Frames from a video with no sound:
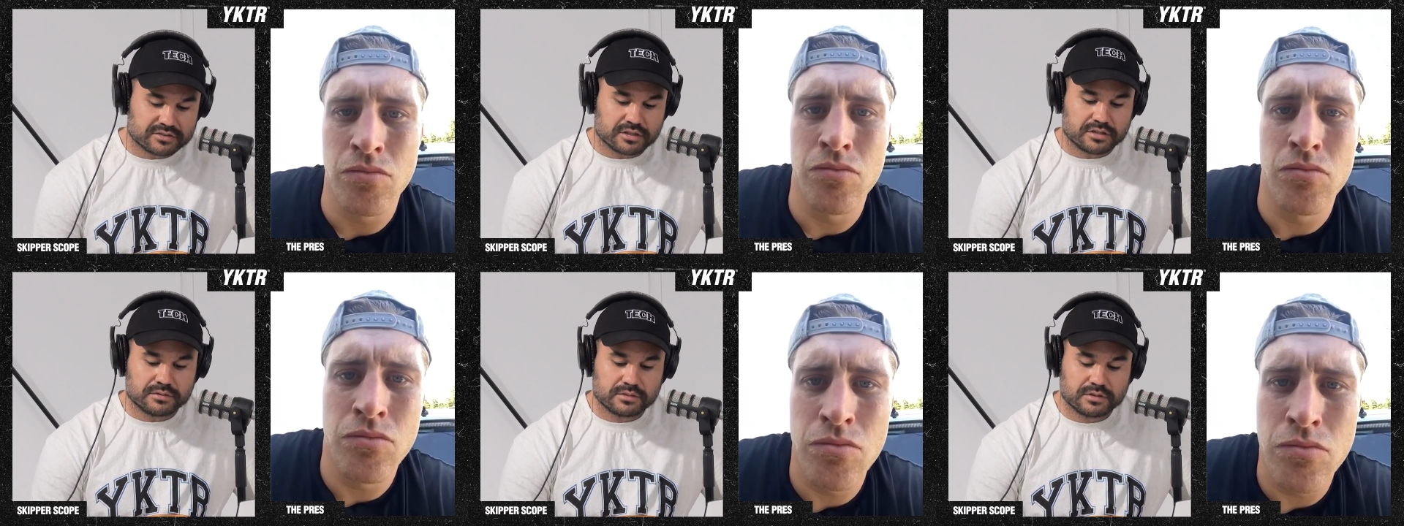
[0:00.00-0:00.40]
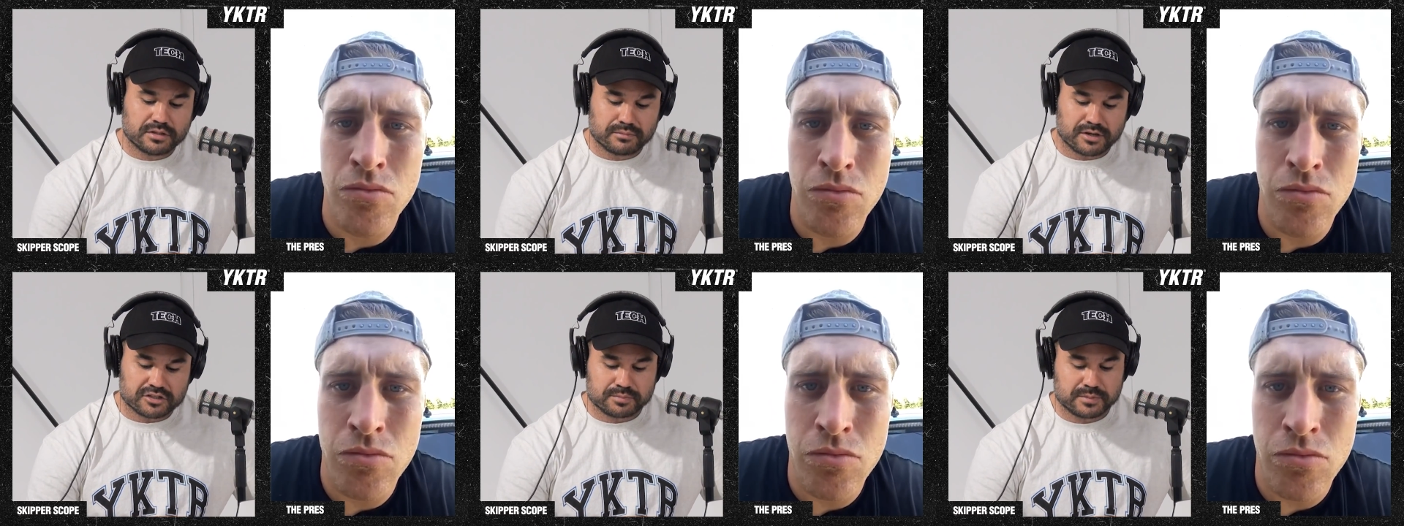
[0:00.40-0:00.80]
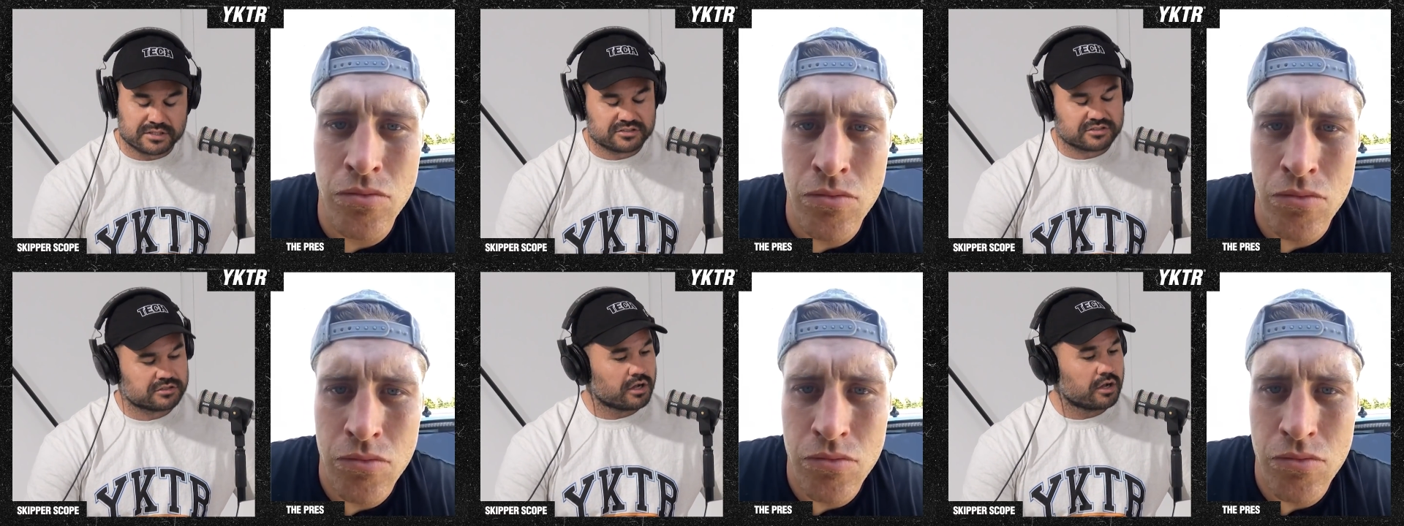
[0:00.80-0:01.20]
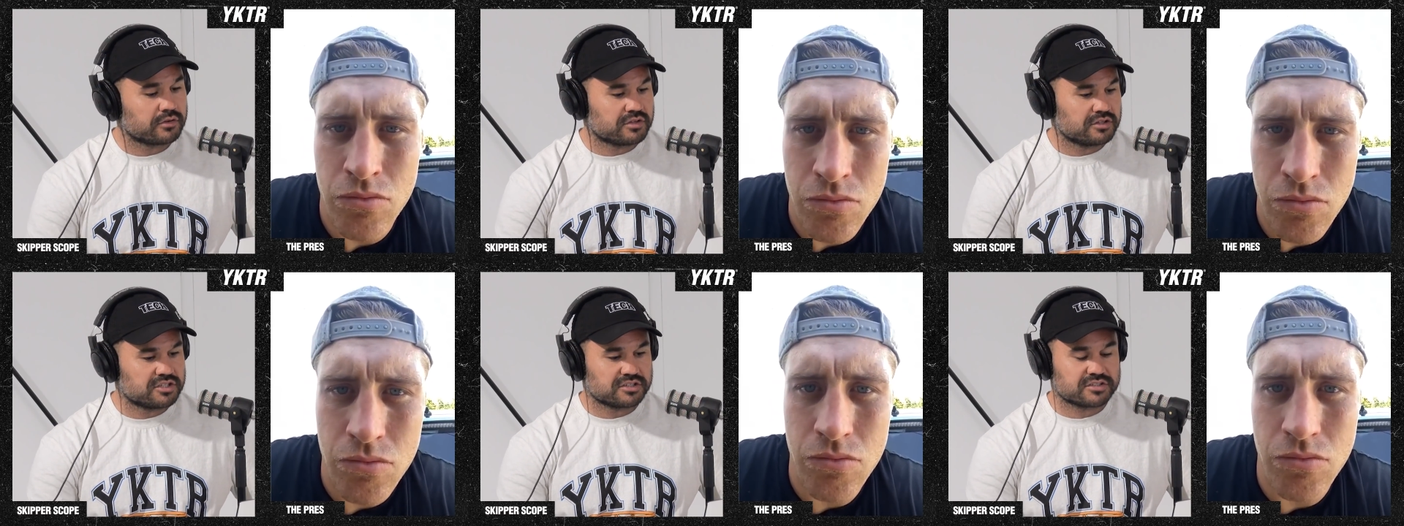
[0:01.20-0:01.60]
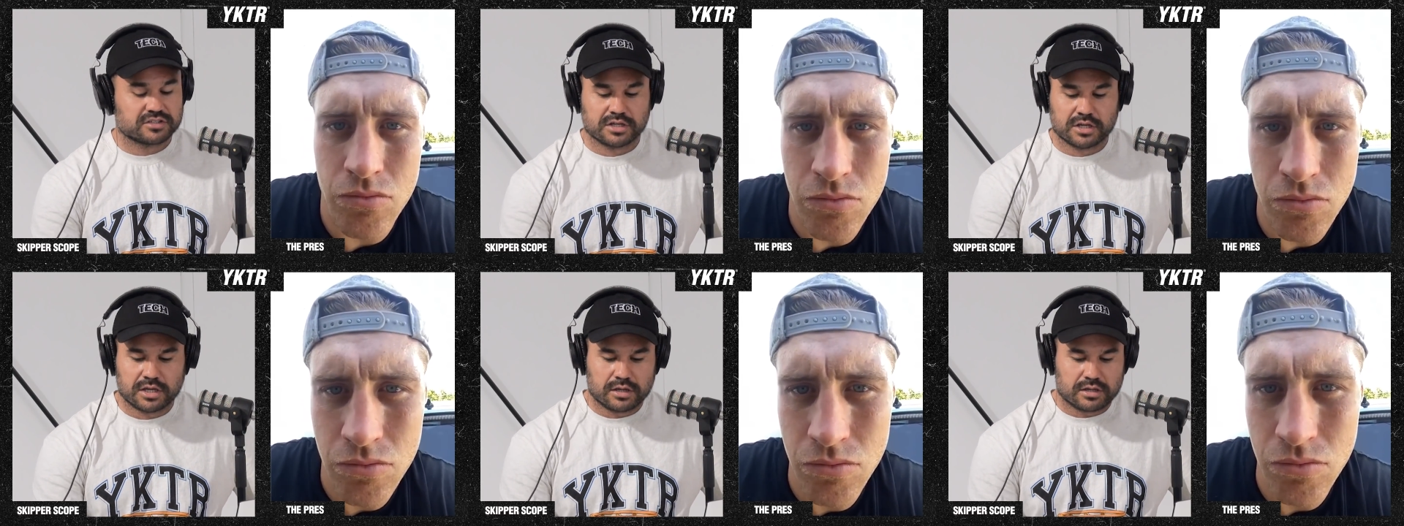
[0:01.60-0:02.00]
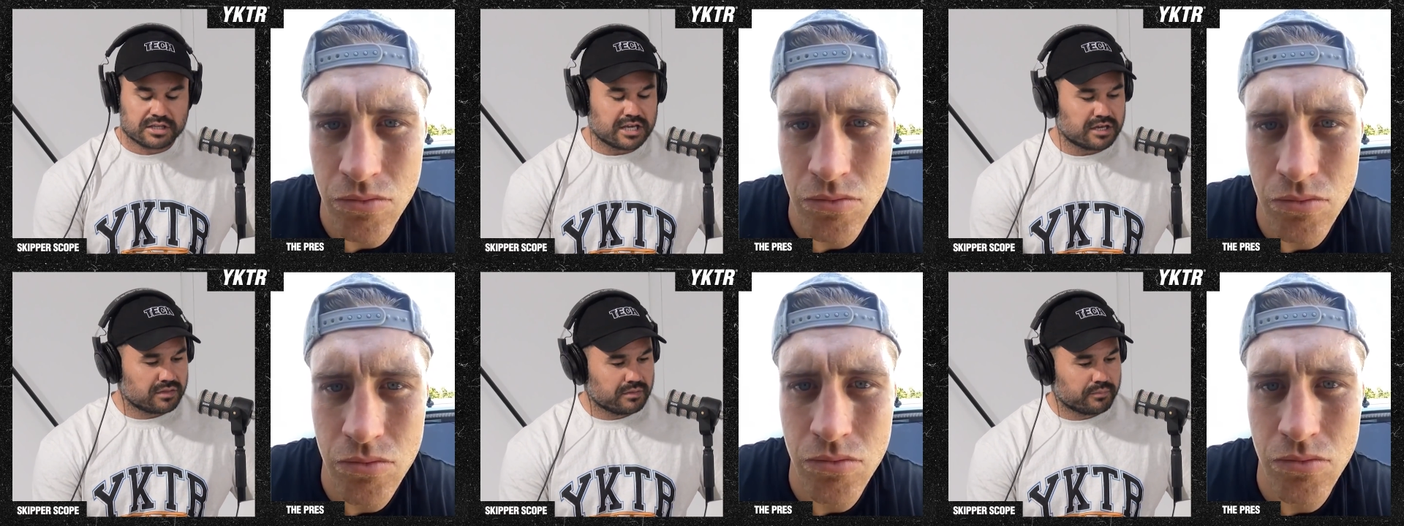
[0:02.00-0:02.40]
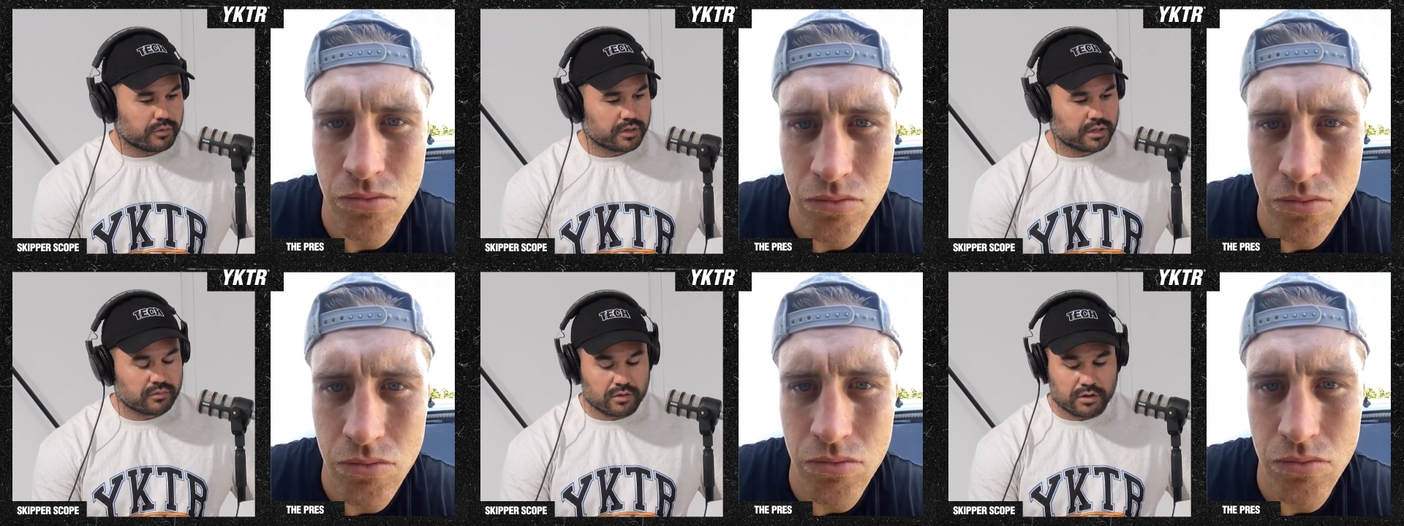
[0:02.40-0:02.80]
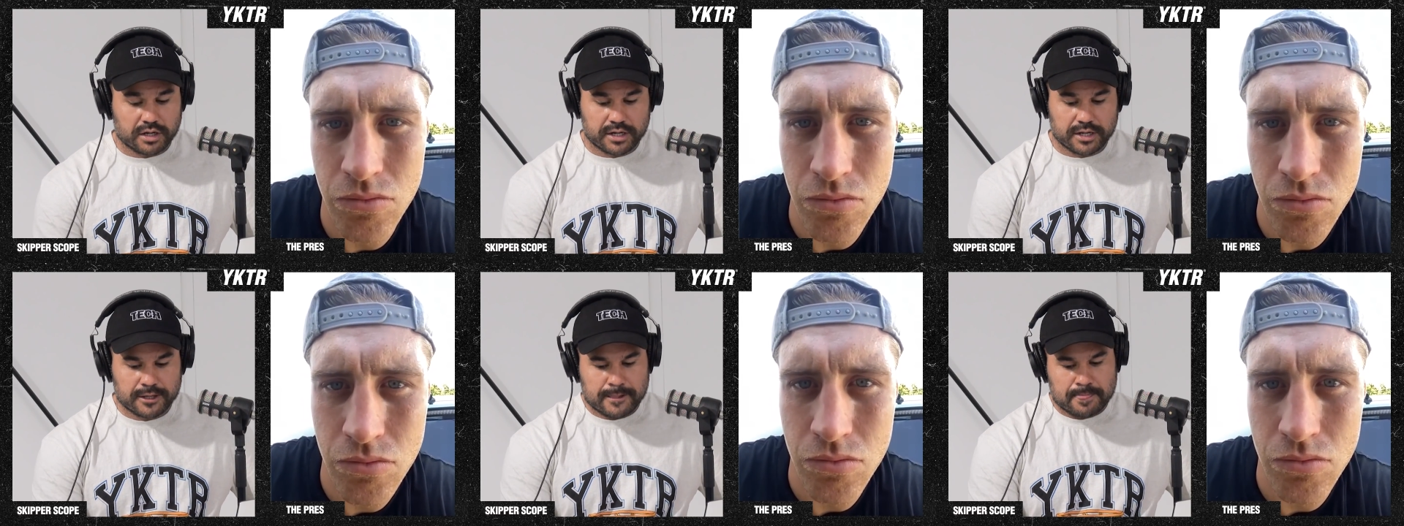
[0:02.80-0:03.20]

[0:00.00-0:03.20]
Speaker 1: So you, you must be stoked to just getting the body right.